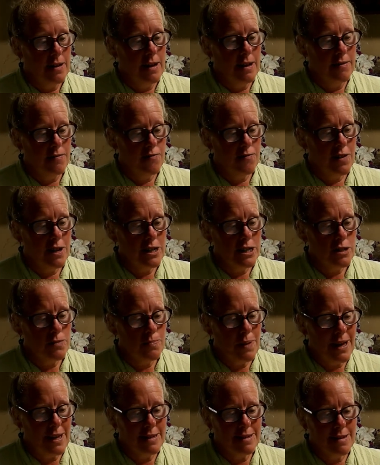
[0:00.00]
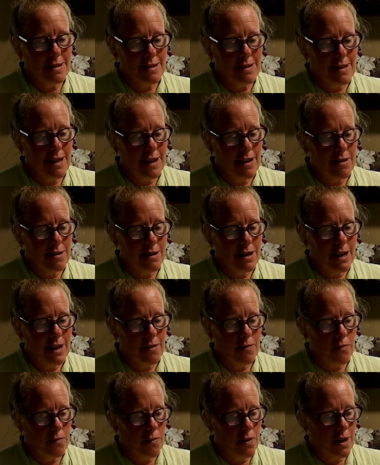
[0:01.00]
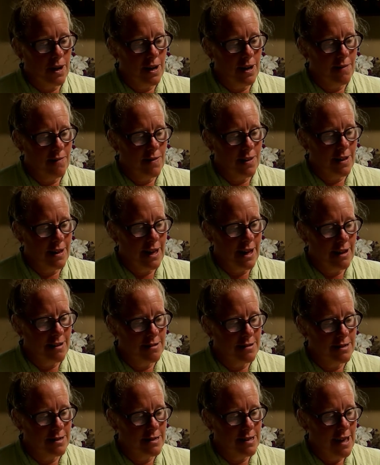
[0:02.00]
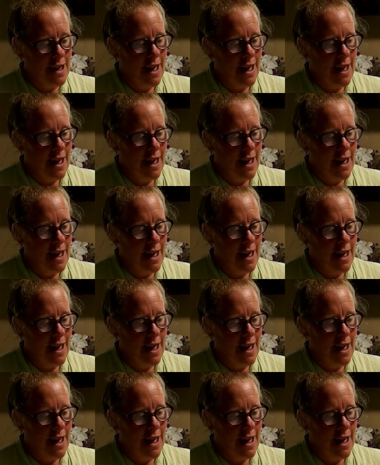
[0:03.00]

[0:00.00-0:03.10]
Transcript: and fresh basil layered in one of the layers